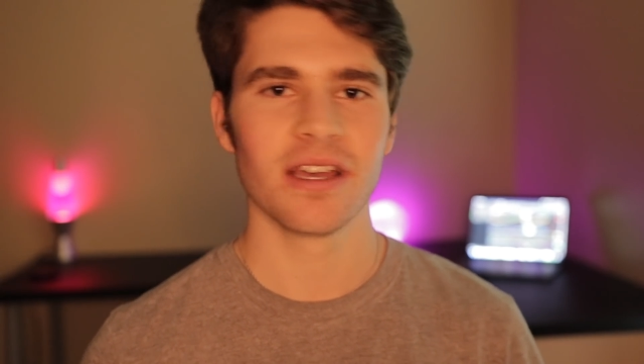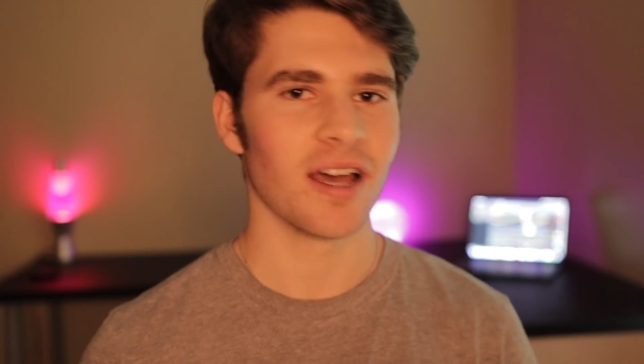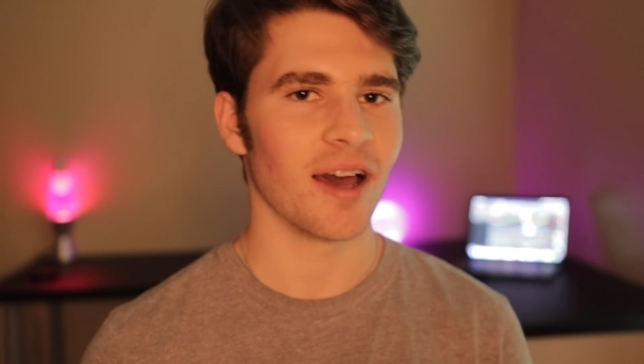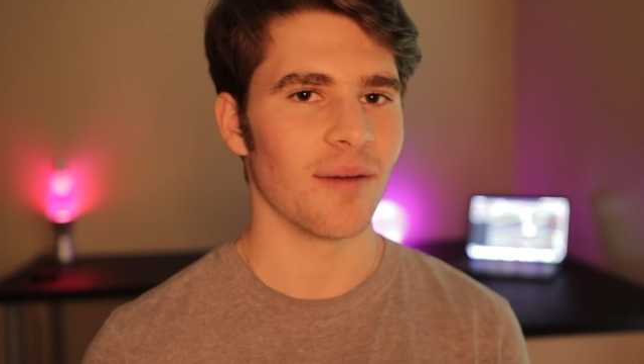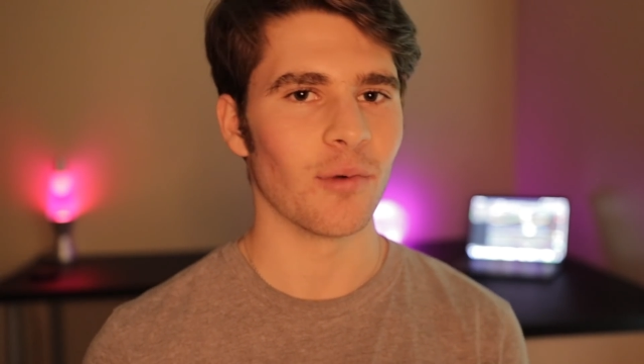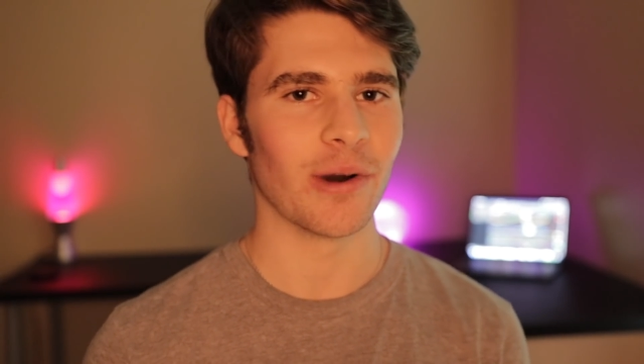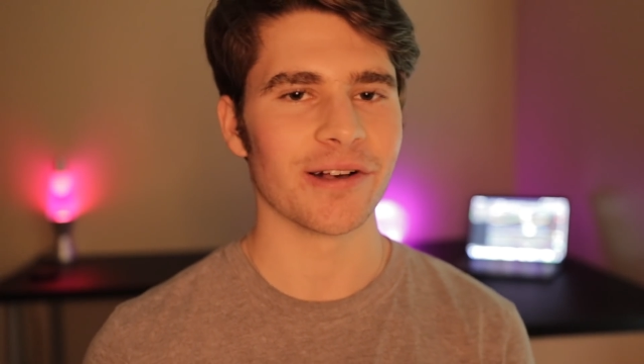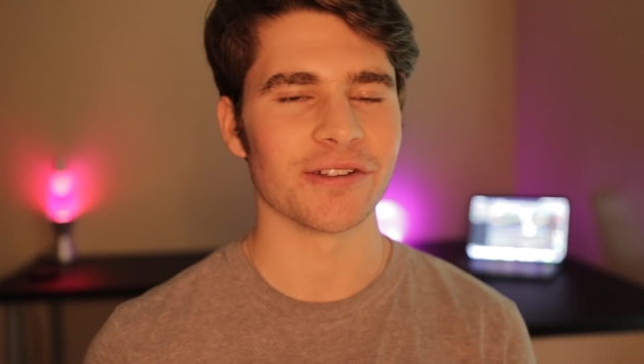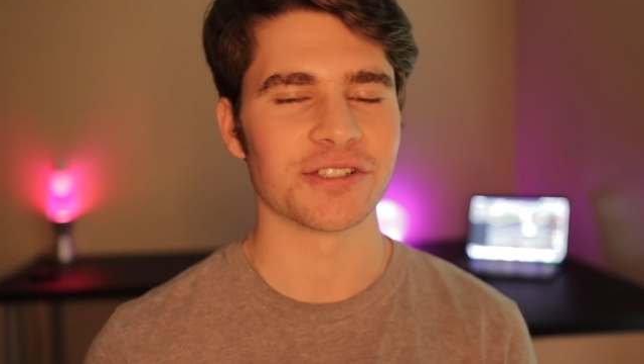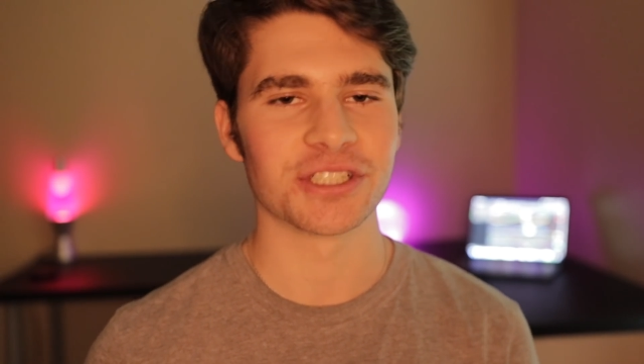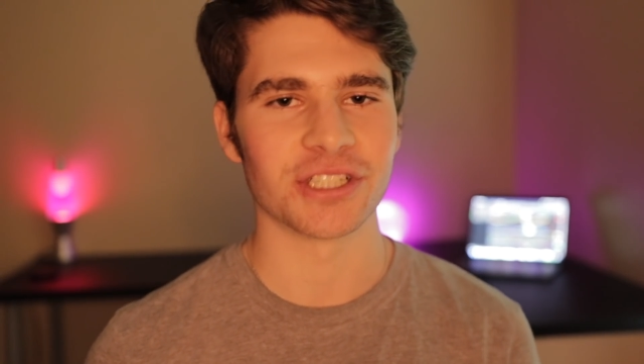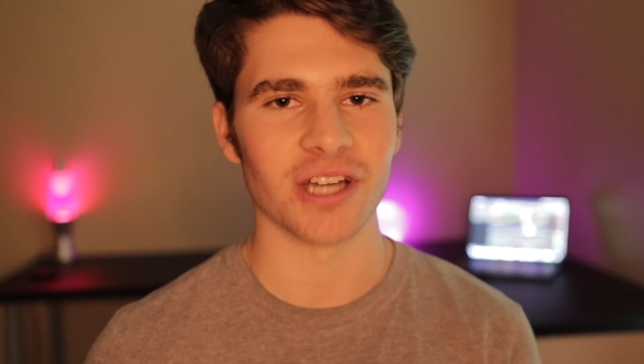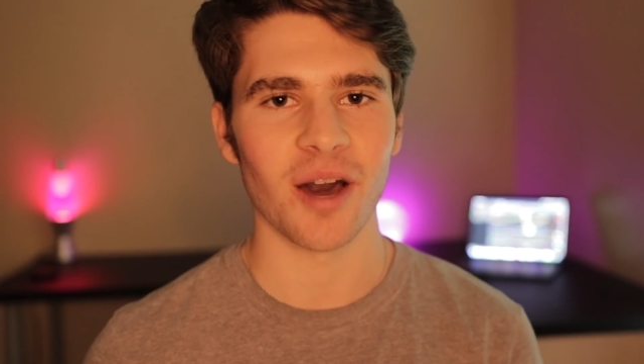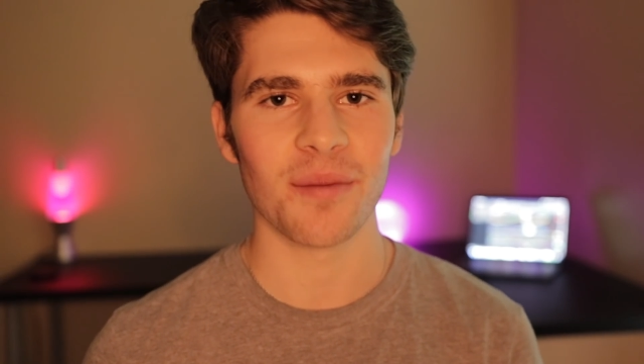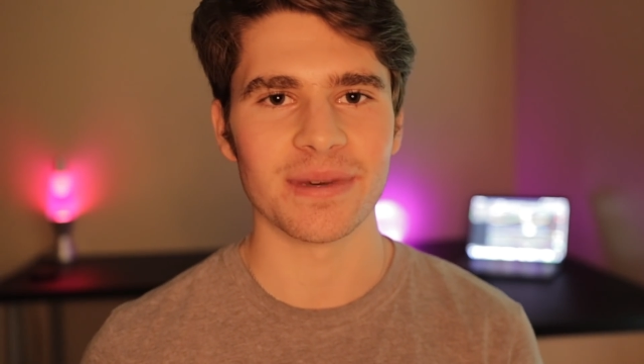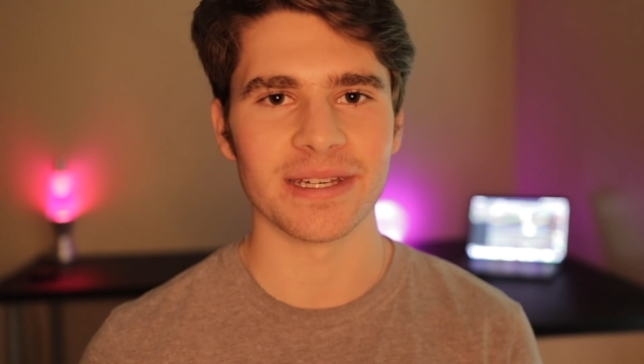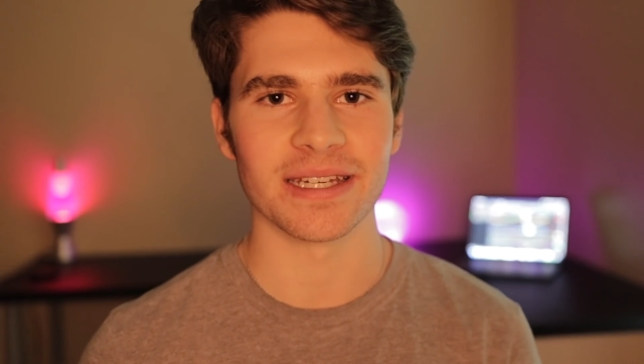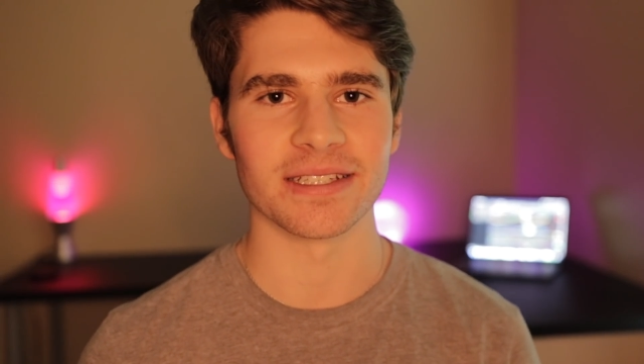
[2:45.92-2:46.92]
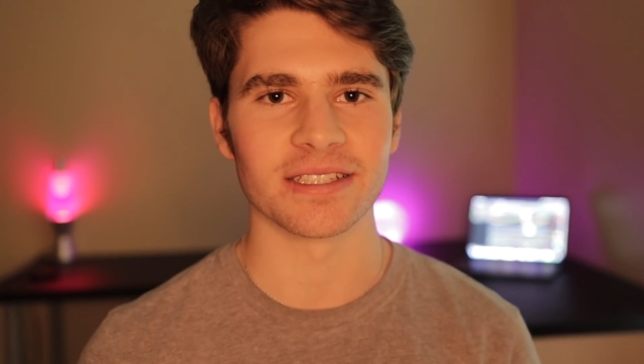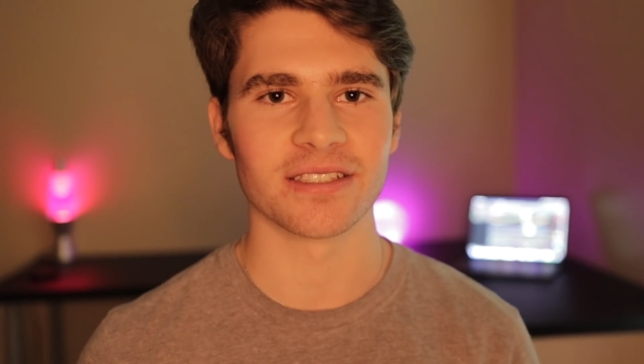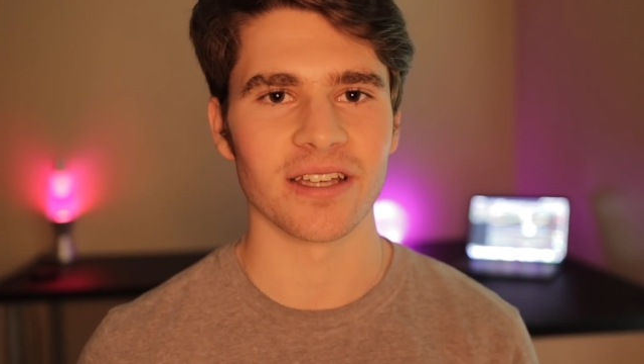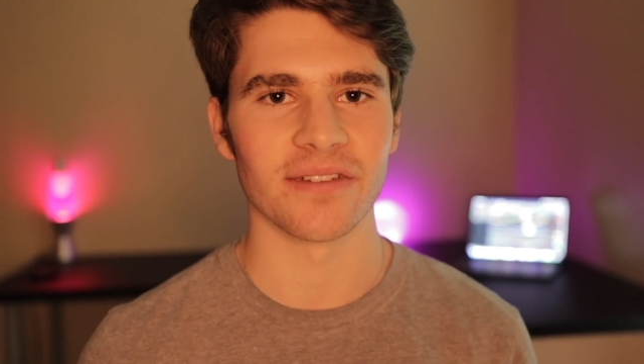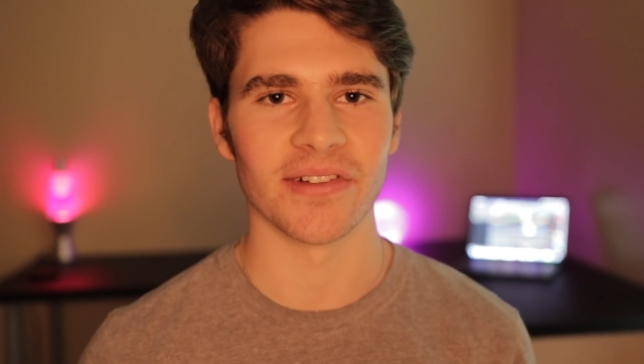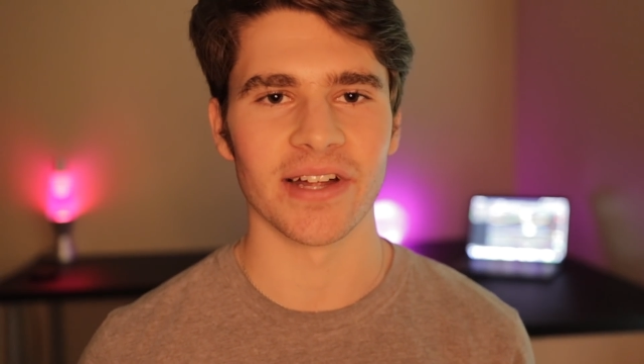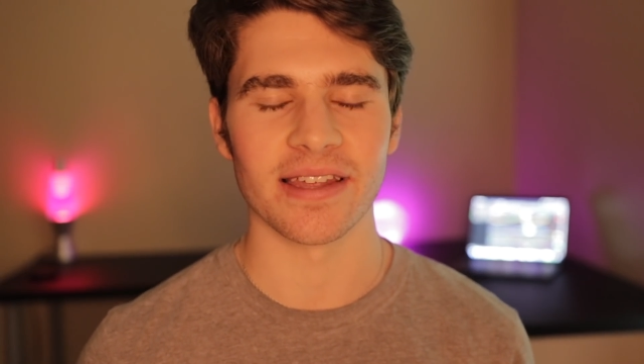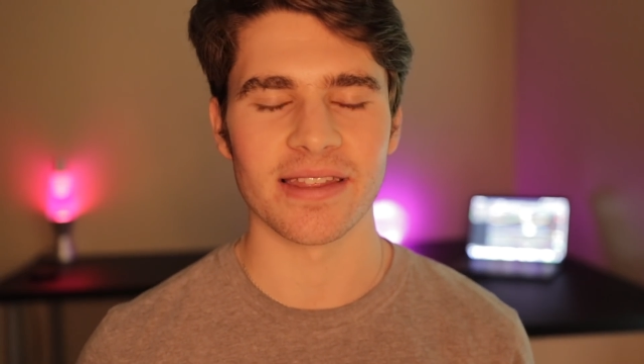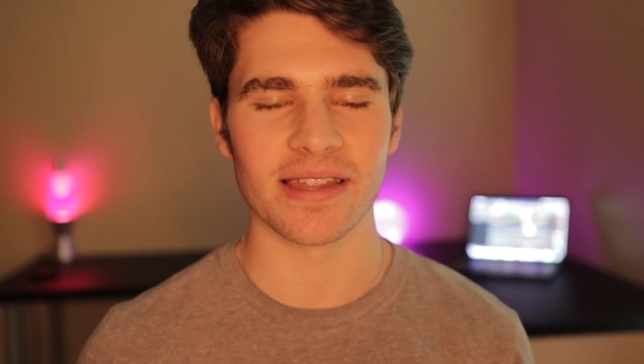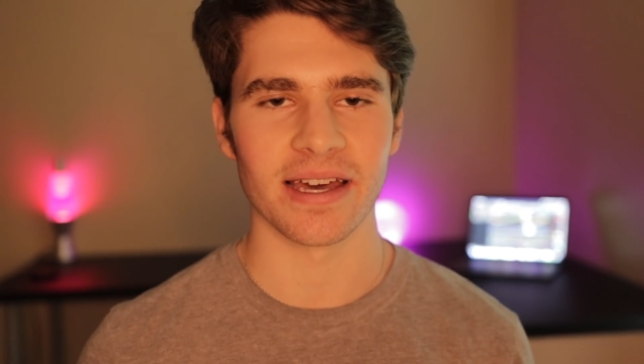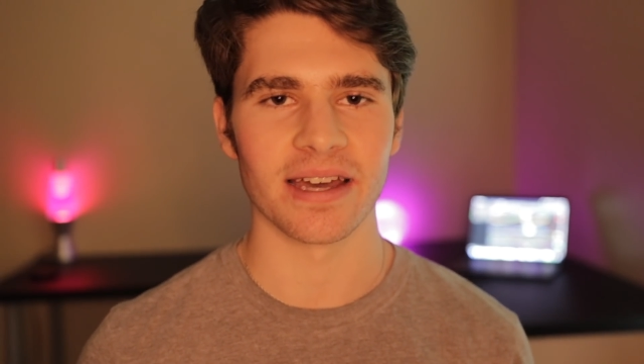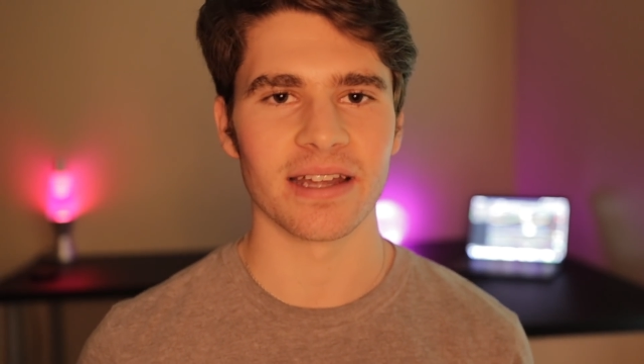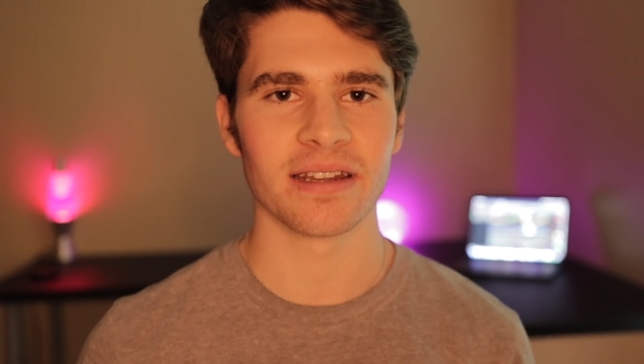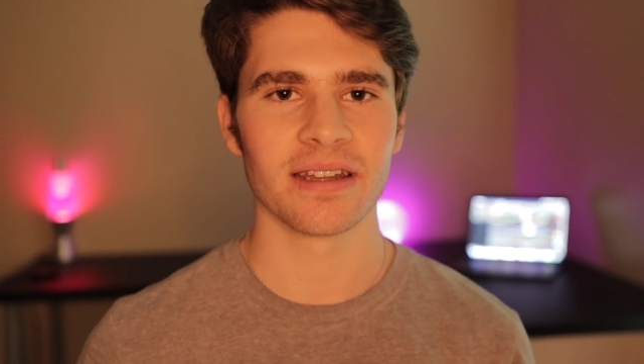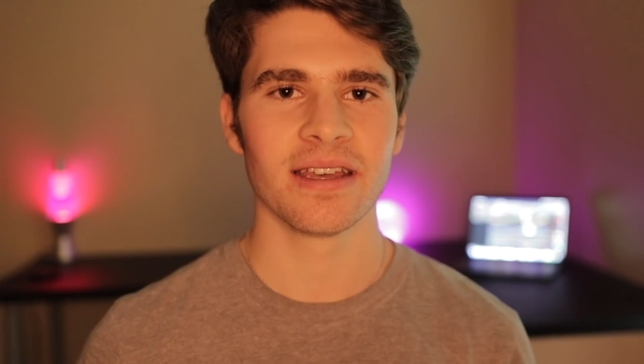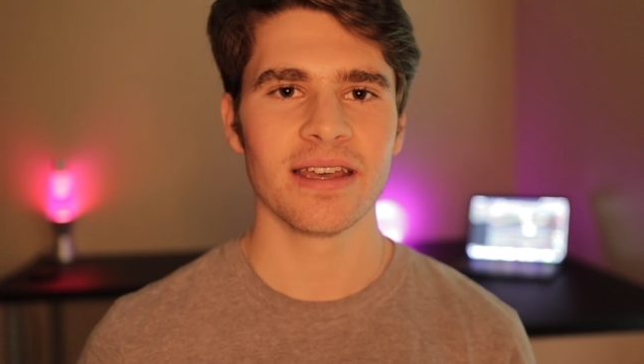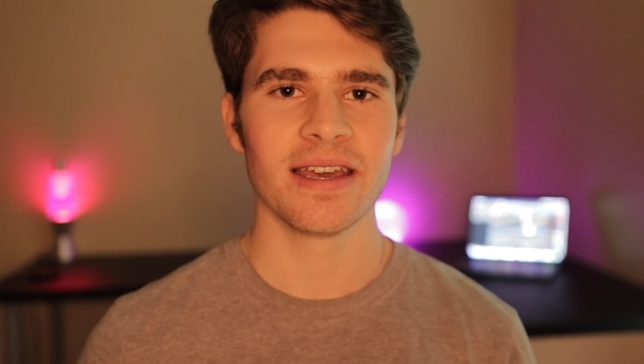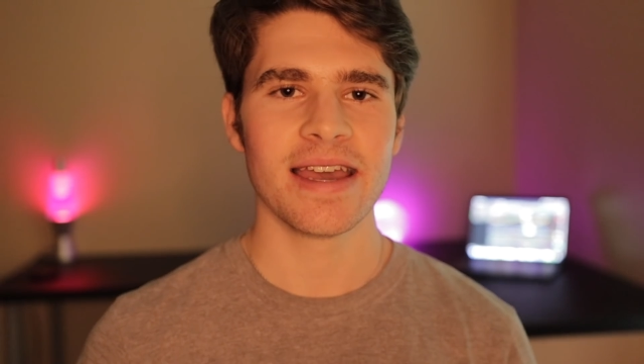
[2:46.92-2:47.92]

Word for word: and um, while shopping and stuff like that